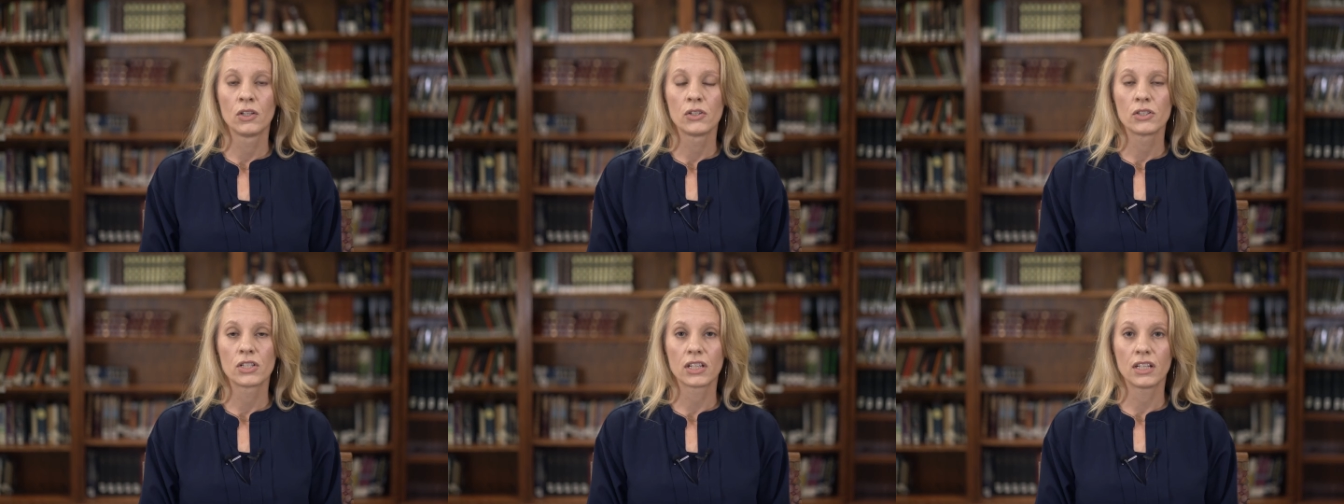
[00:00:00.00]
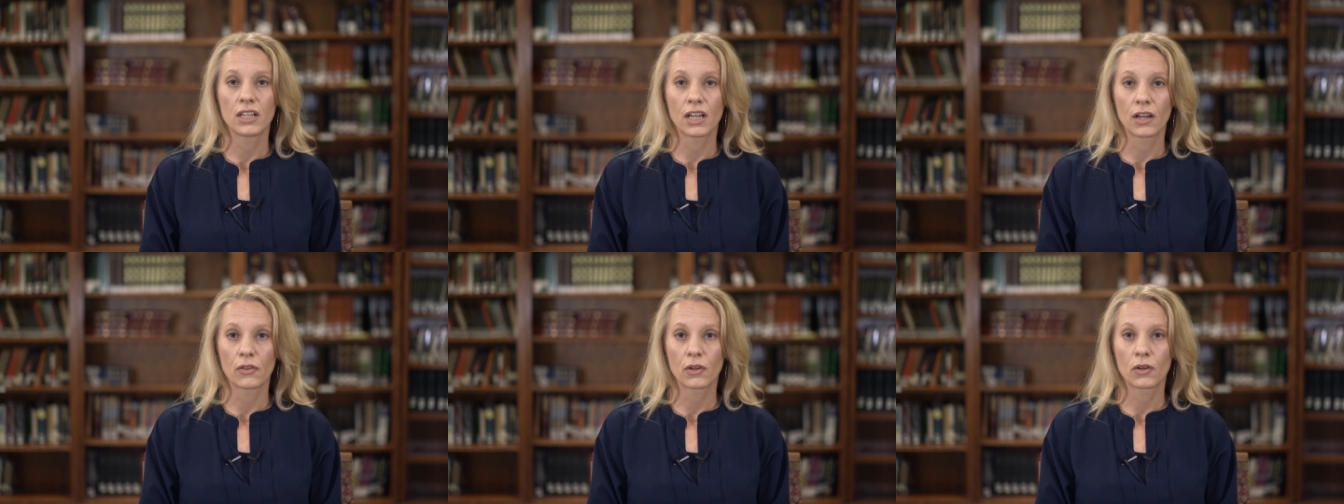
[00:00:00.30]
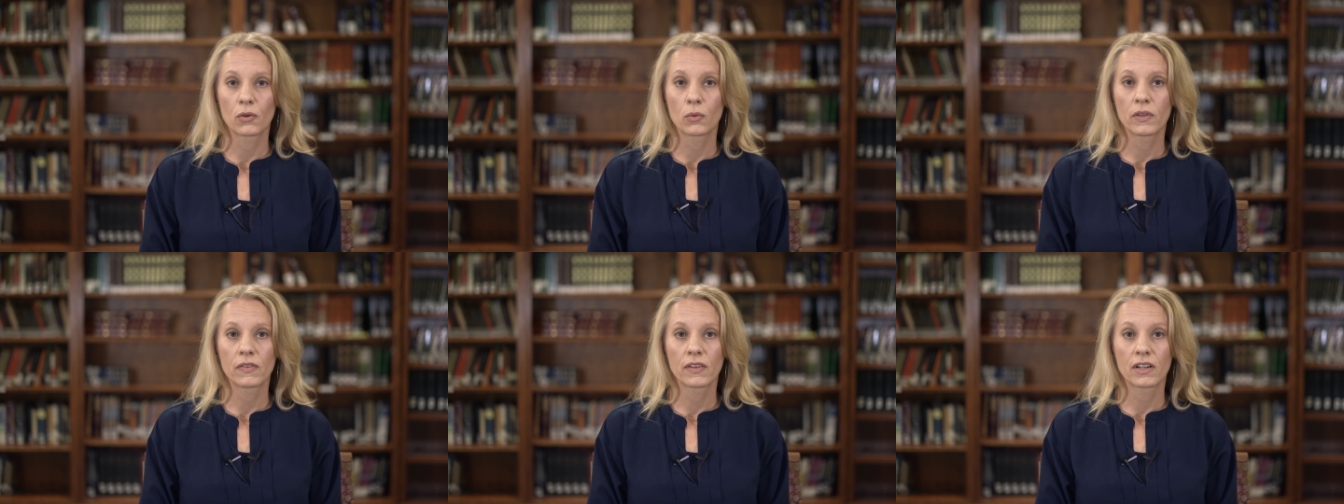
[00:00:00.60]

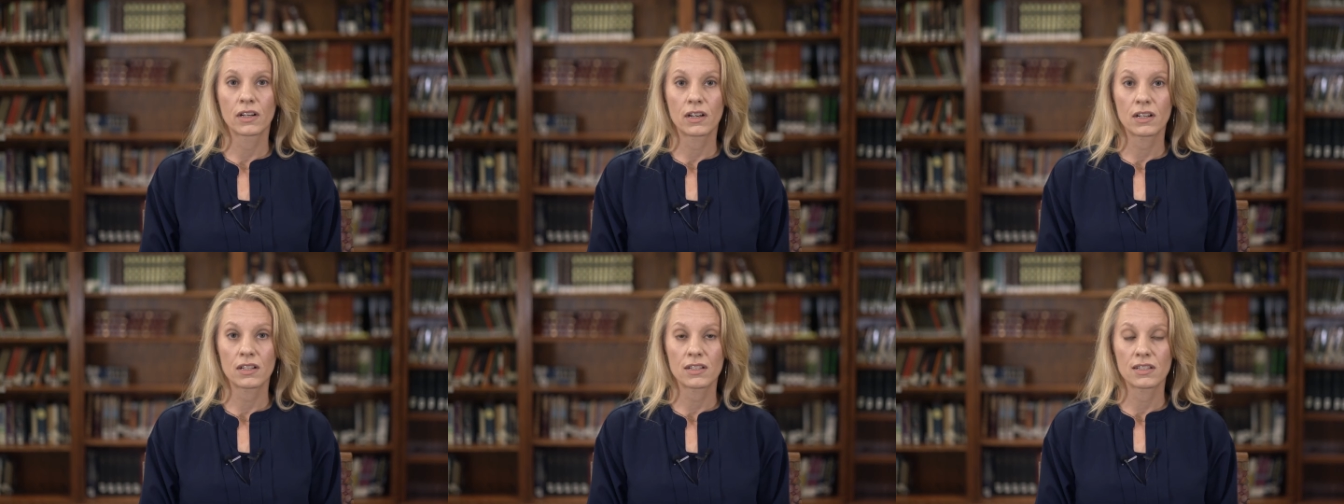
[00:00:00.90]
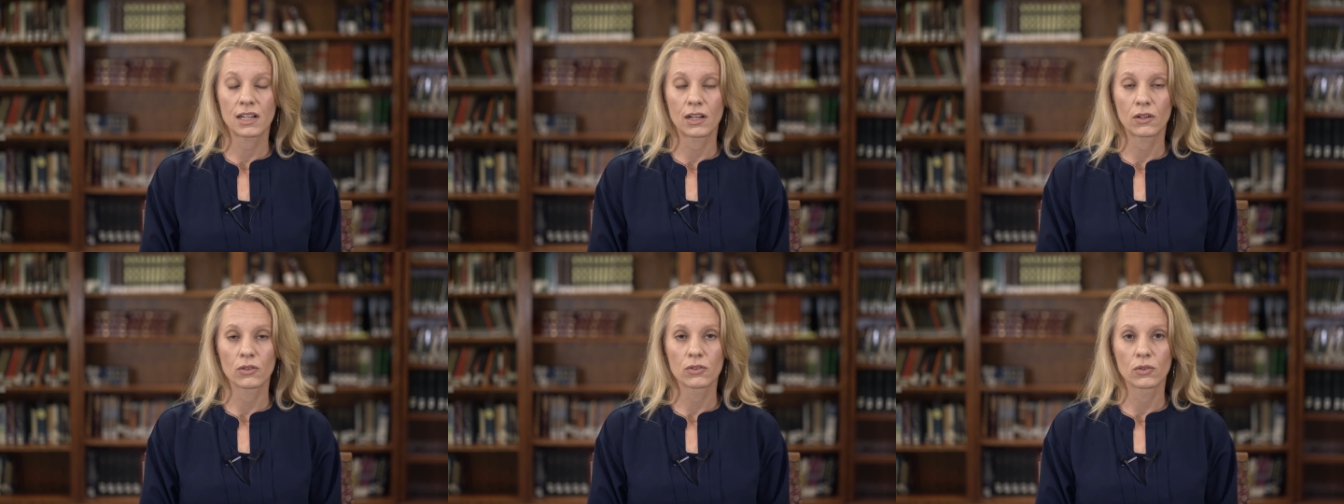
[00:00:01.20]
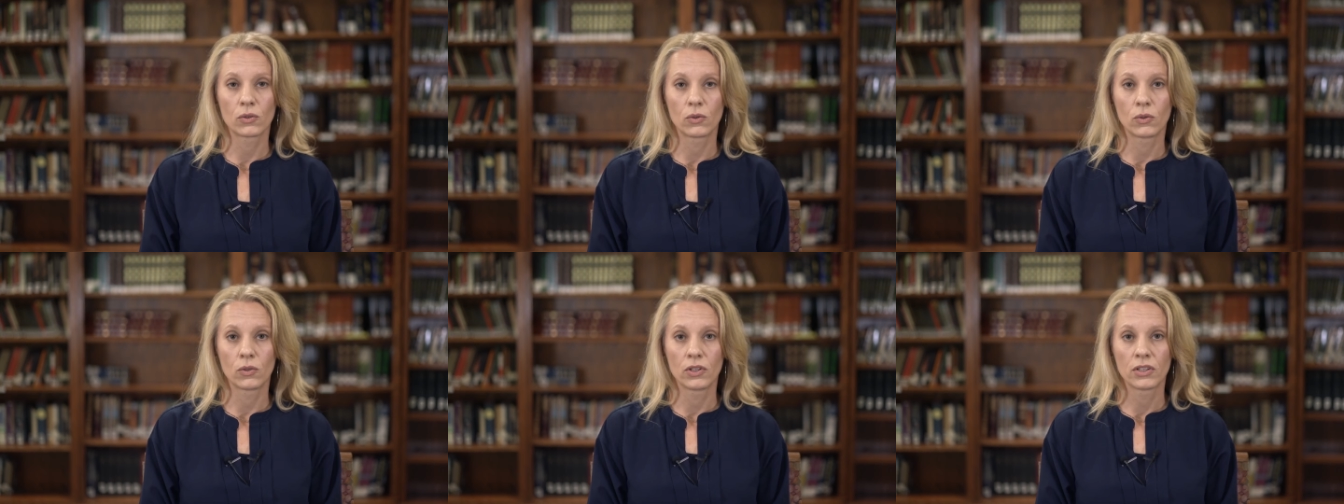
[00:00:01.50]
together with God's
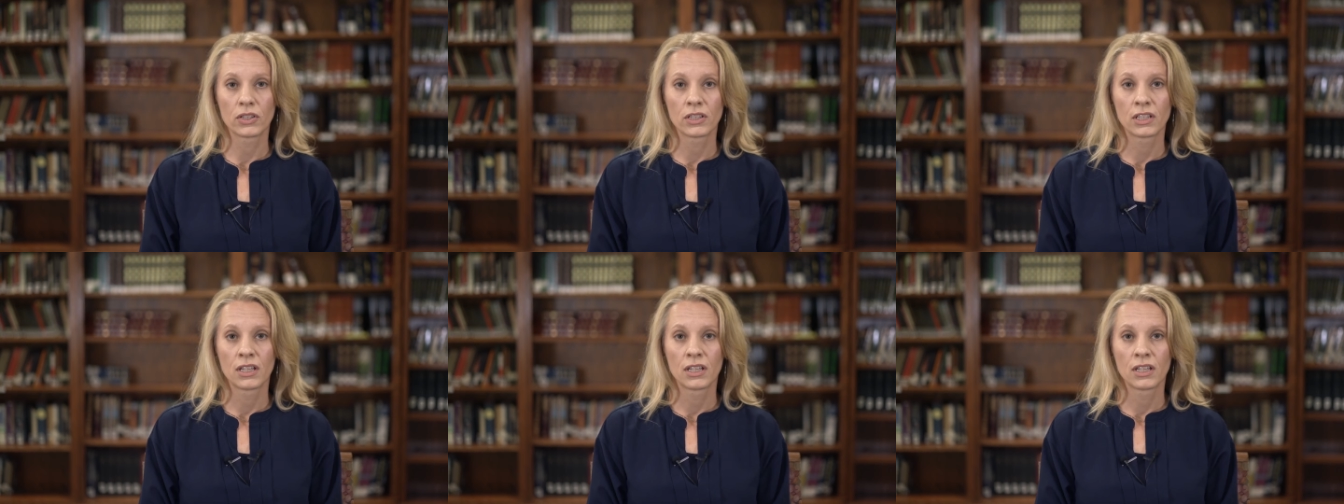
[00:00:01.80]
household,